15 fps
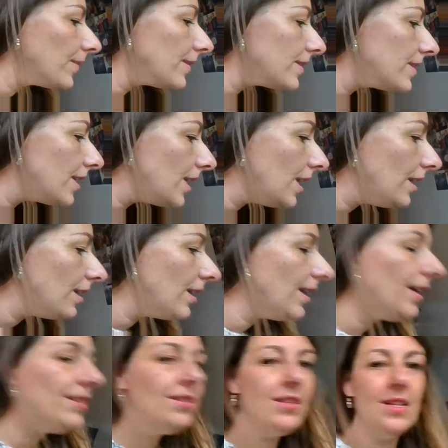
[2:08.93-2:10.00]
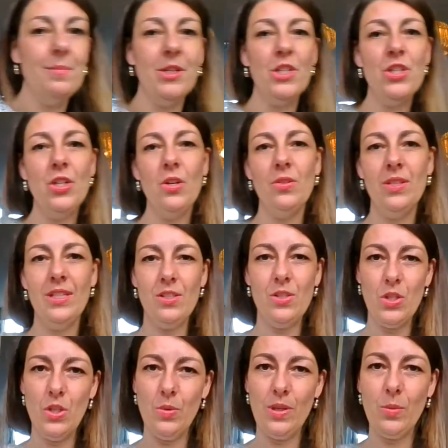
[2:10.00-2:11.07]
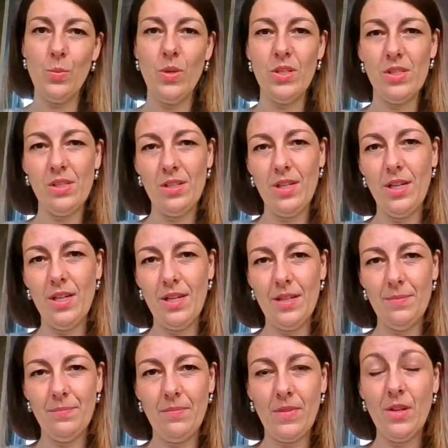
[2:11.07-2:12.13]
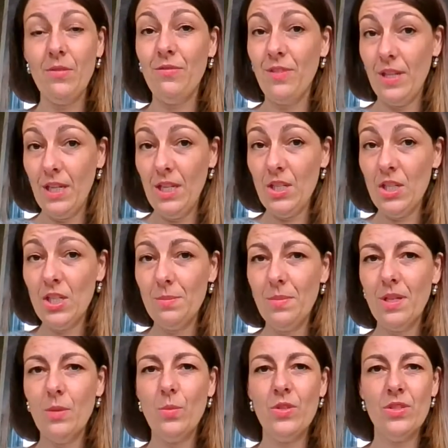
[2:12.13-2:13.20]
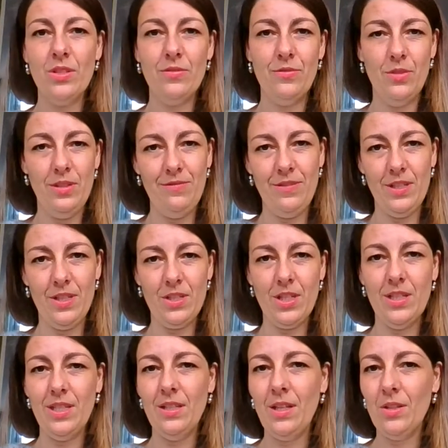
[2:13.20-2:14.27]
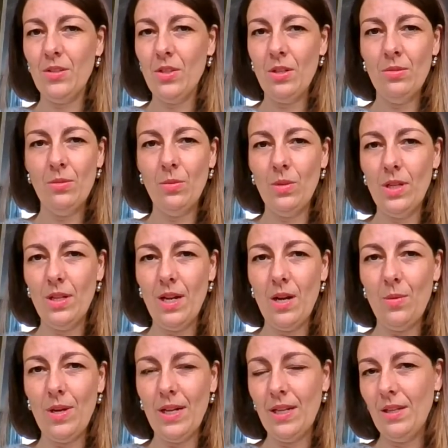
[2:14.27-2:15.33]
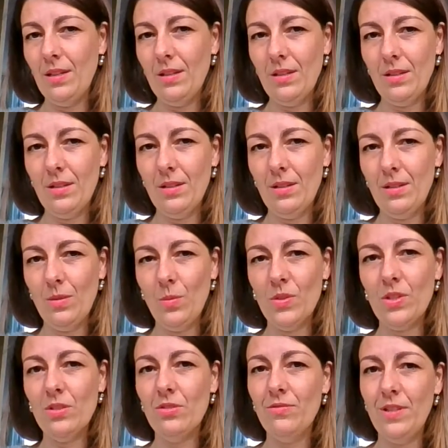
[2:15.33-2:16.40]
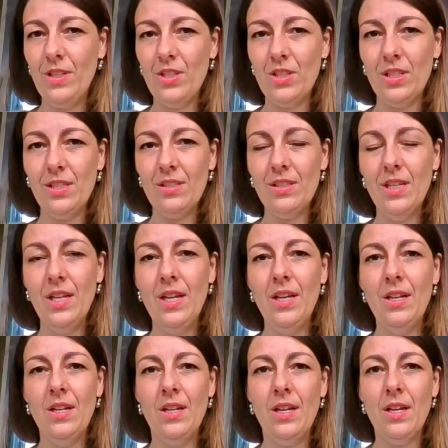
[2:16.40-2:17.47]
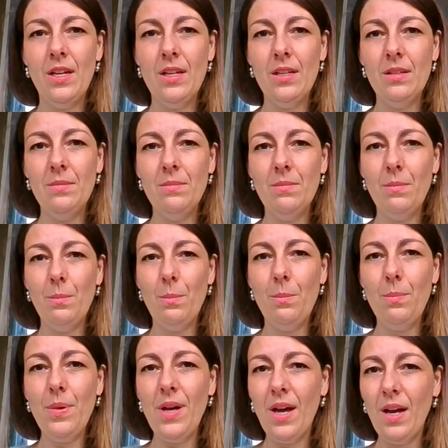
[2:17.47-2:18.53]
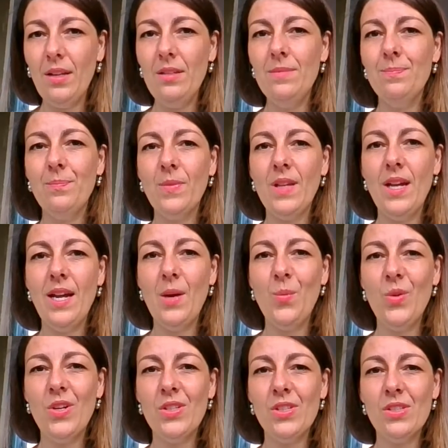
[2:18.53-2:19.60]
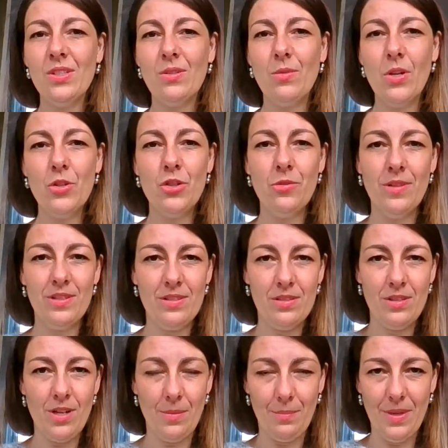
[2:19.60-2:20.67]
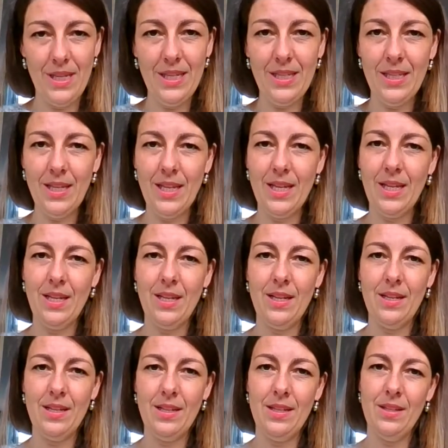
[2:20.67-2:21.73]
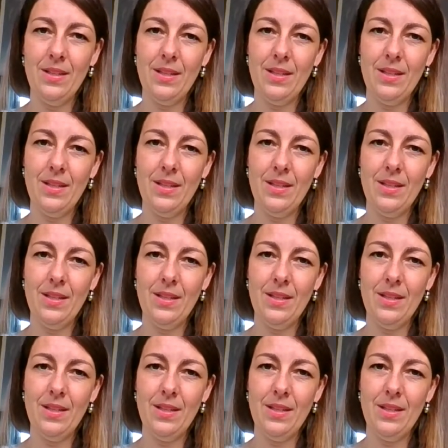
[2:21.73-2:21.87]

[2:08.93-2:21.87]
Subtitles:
So the last time I showed this to you, it was a finish, but it was not fully finished. I did not know how I wanted to finish this, but I was grocery shopping and I